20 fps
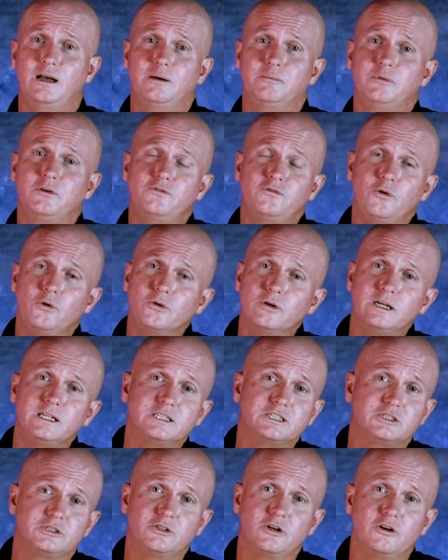before
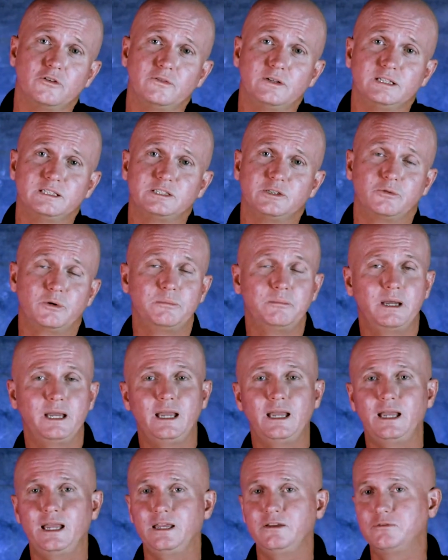each service. And we
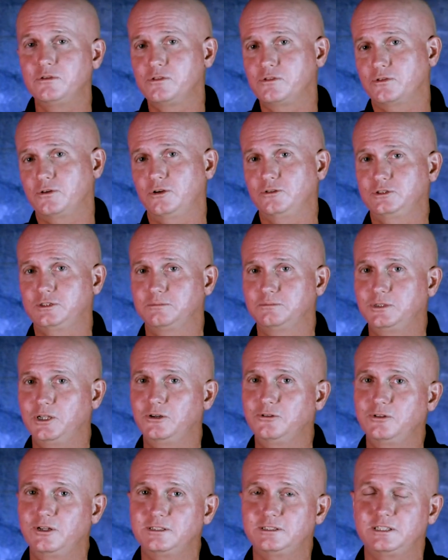may even throw some
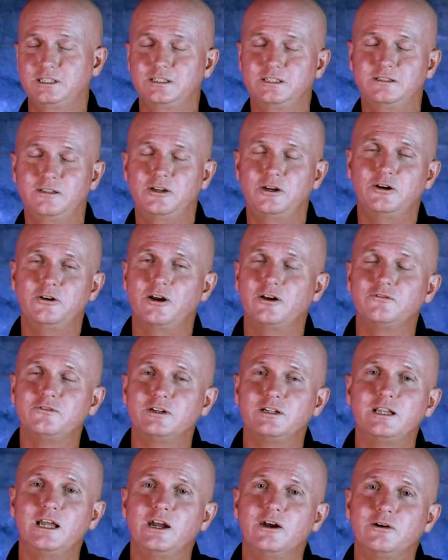donuts in there
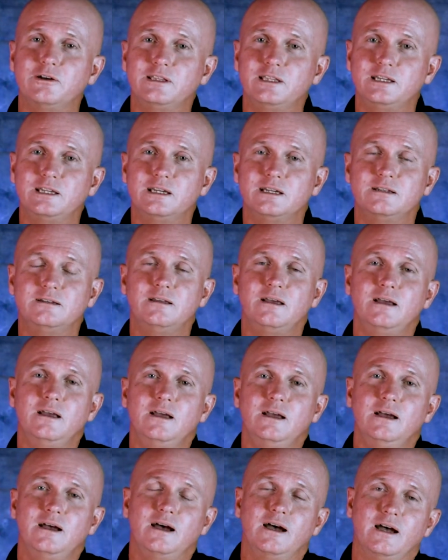every now and then,
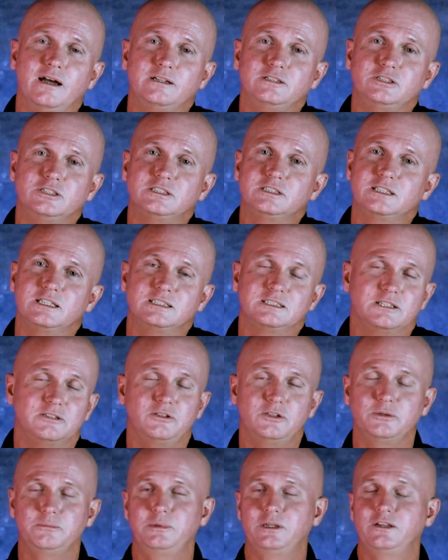just as a
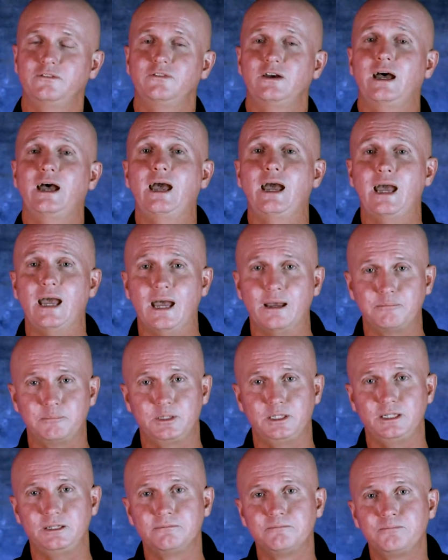little bit of a
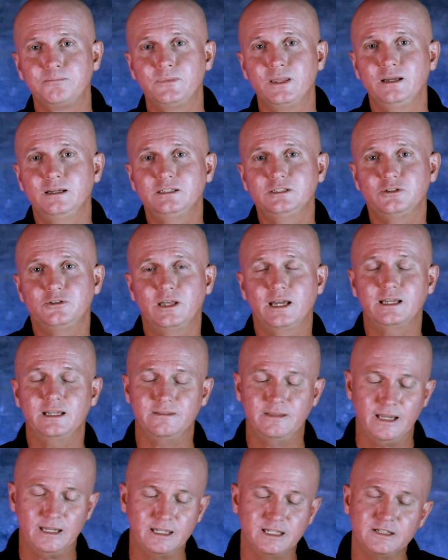happy. So
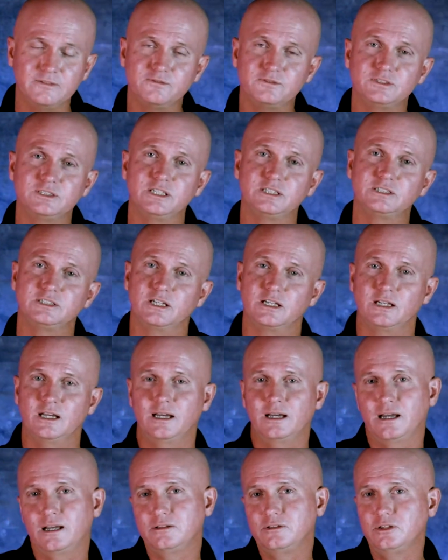that gives us
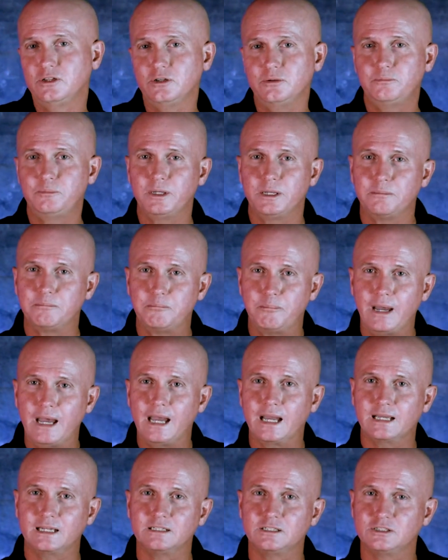a little bit
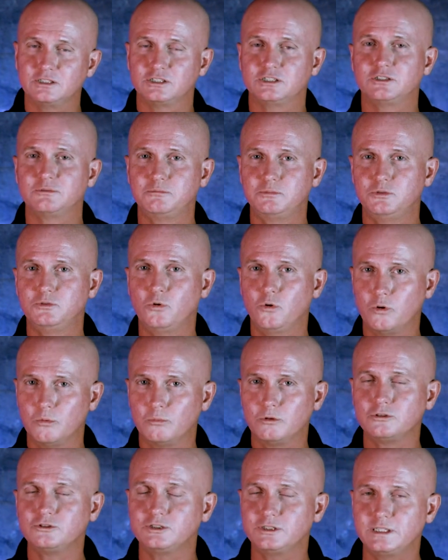back into some
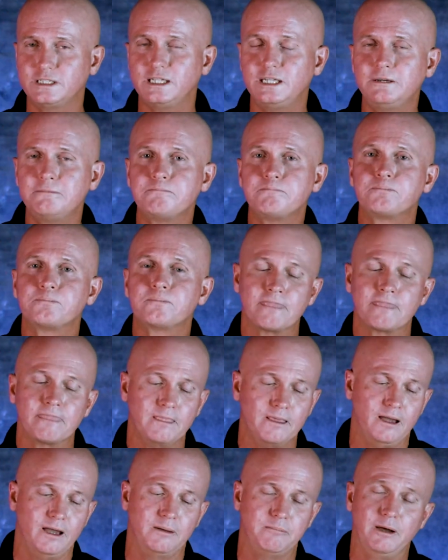normalcy.
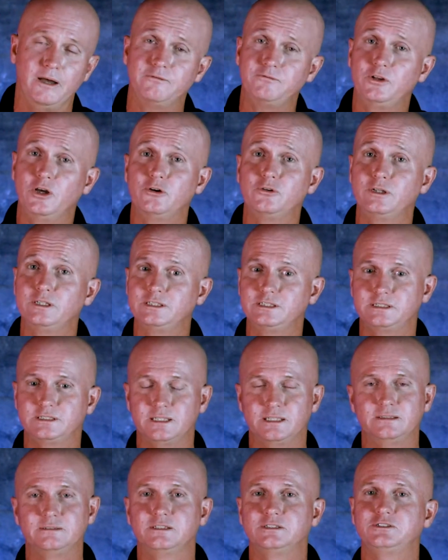I've noticed
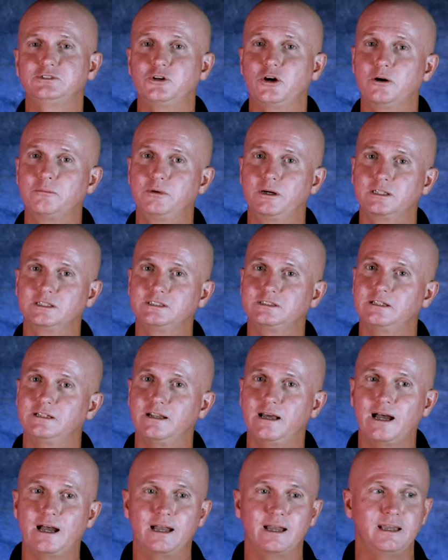in the Starbucks
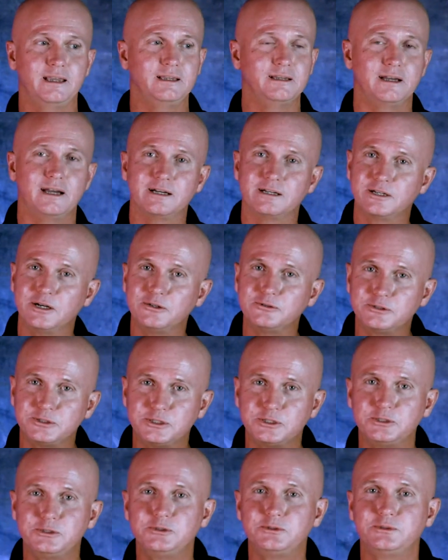that I go
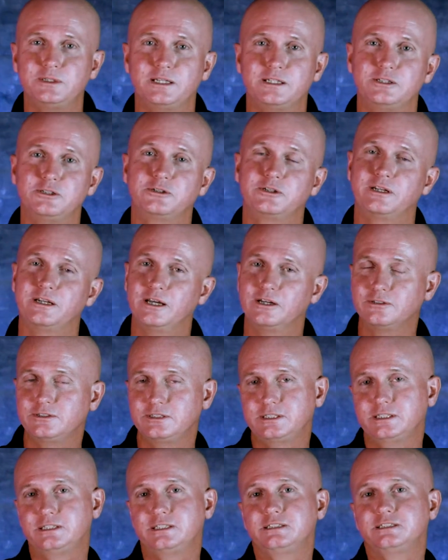to that you can now
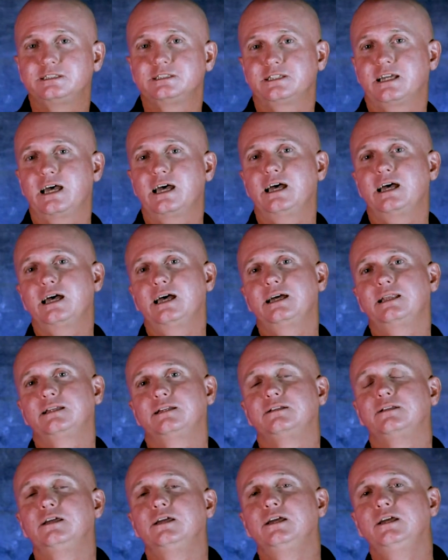sit inside
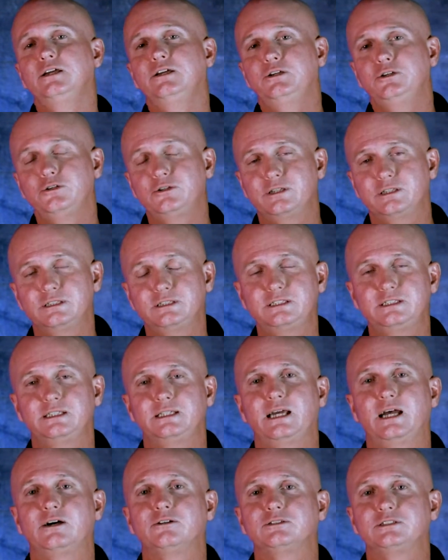and you can sit
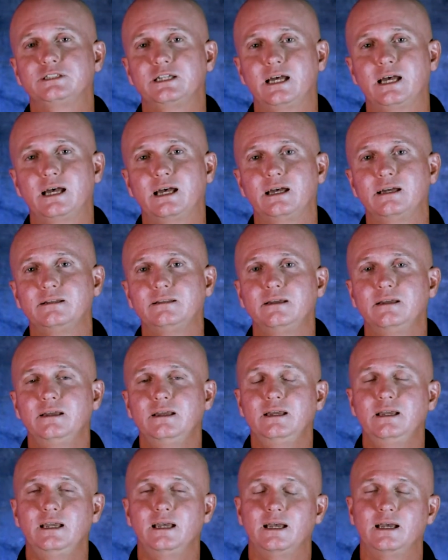outside.
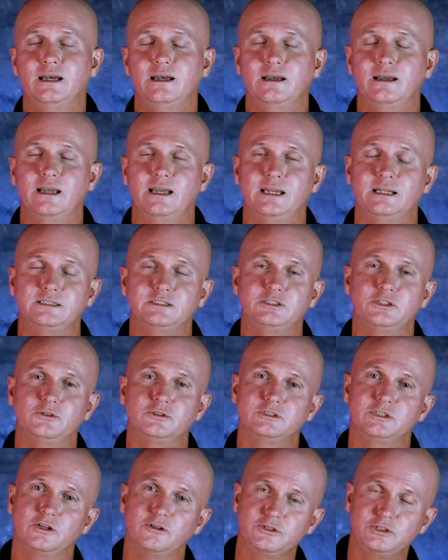And so
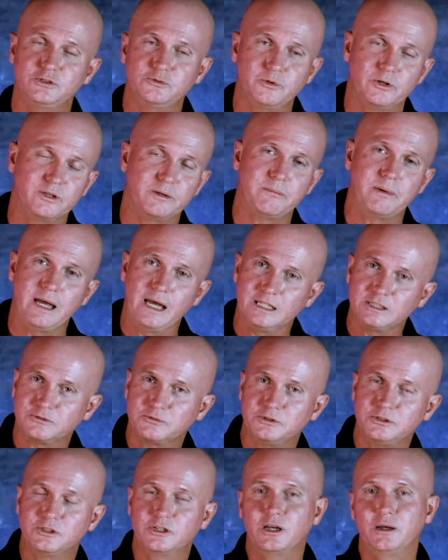as long as you wear the mask
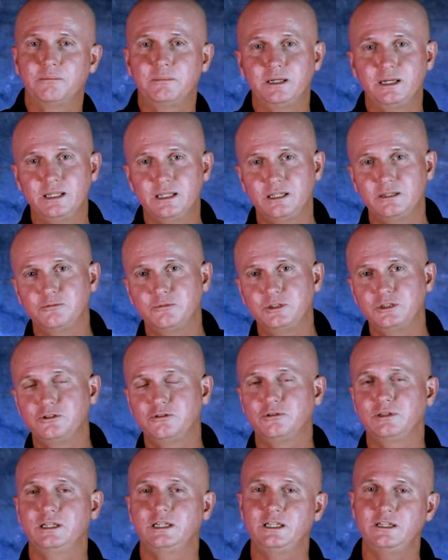when you come in and when
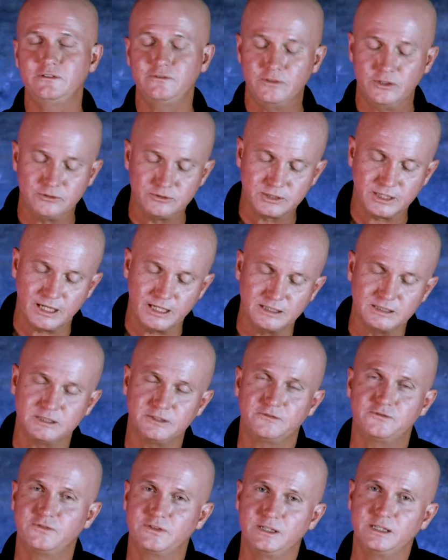you leave, those kinds
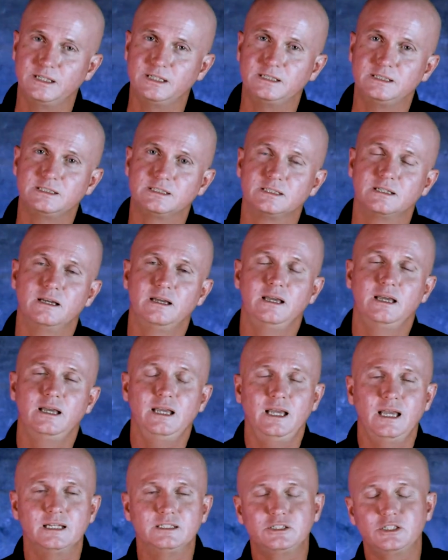of things.
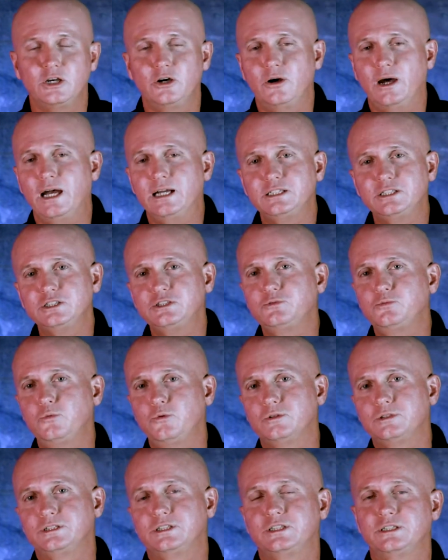And so I just
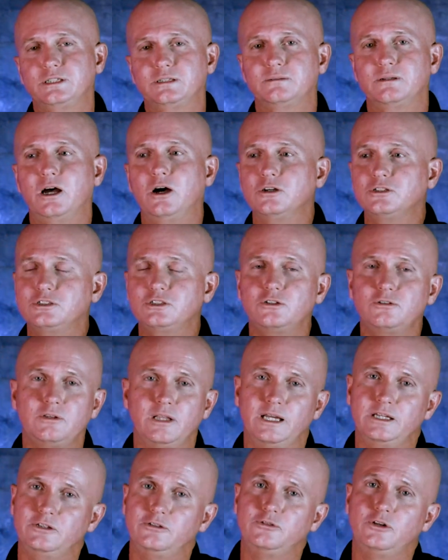want to also
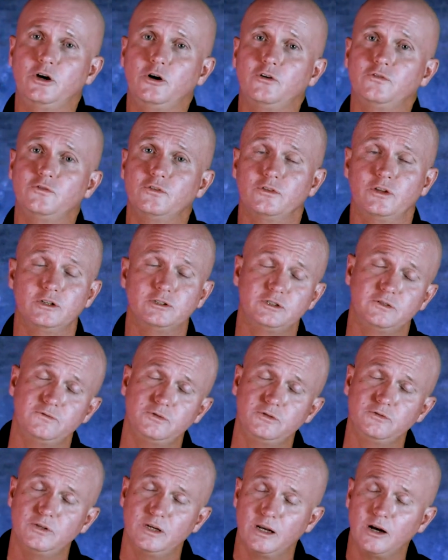let you know, for those of
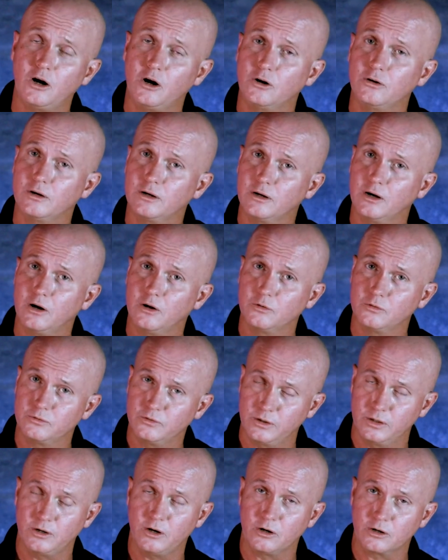you that
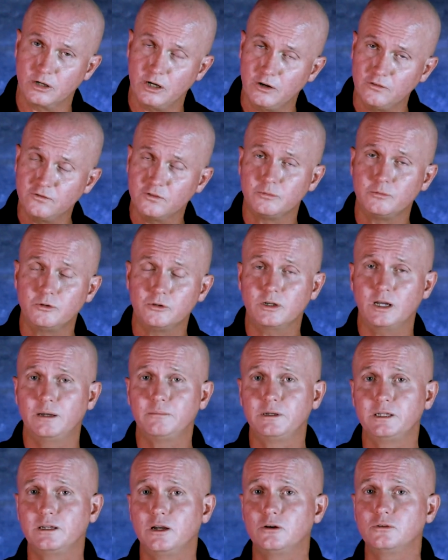are comfortable
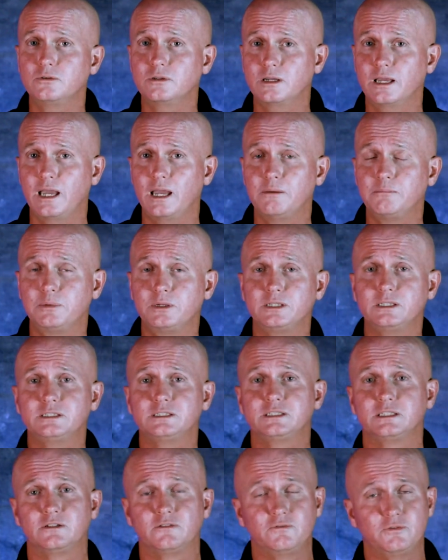coming on
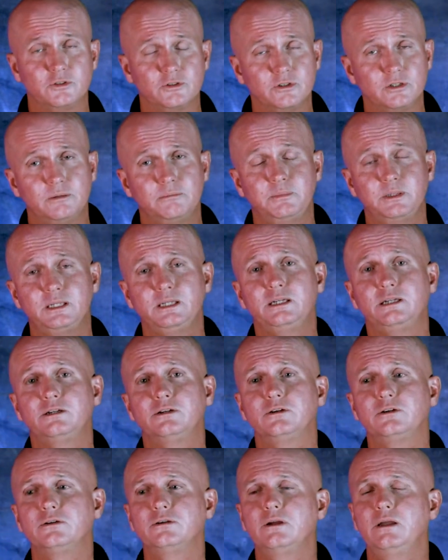campus, and if you're going to be
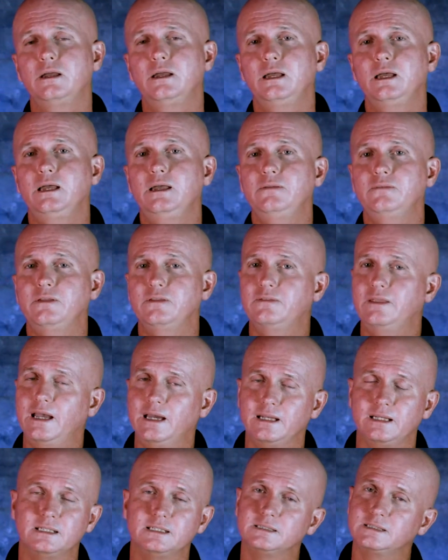here,
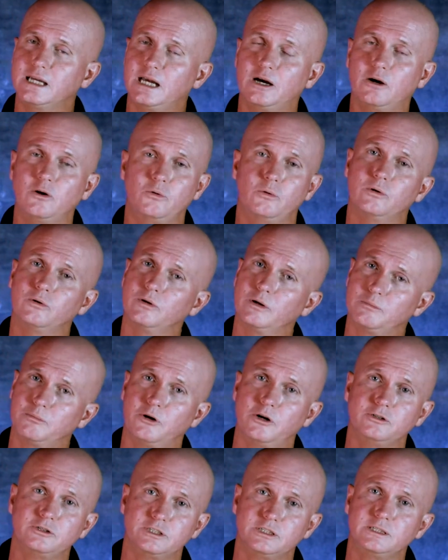that is how we're
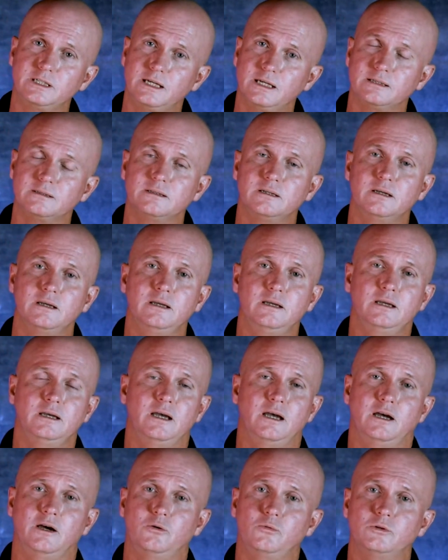approaching it.
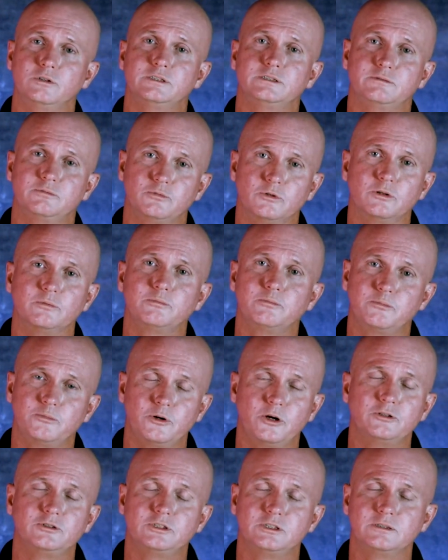We're
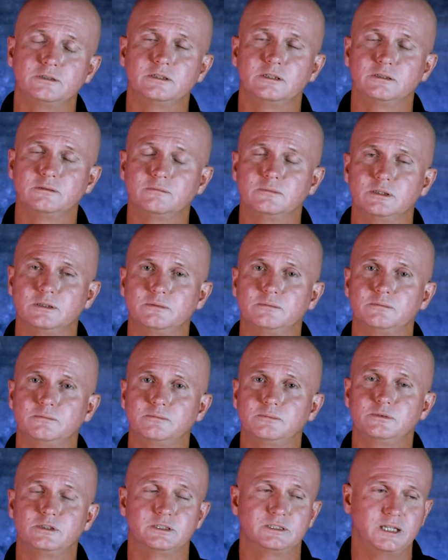approaching
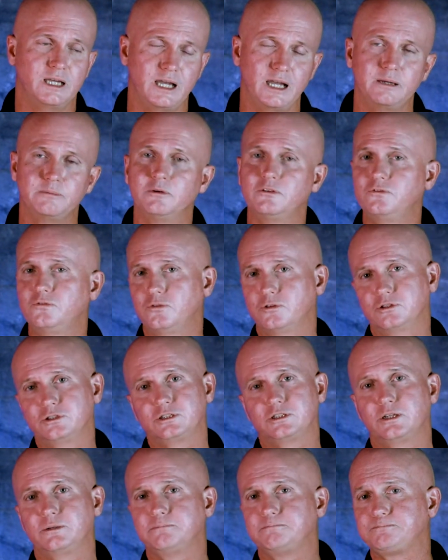the time of
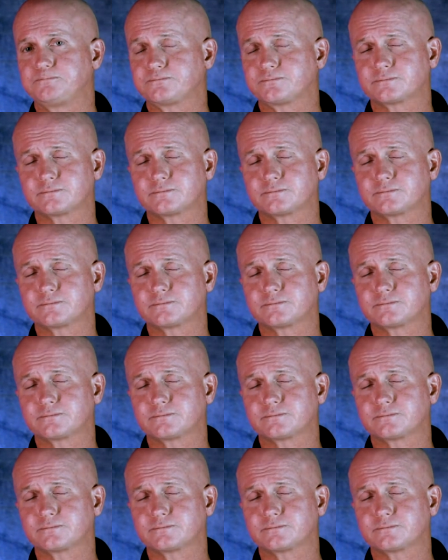worship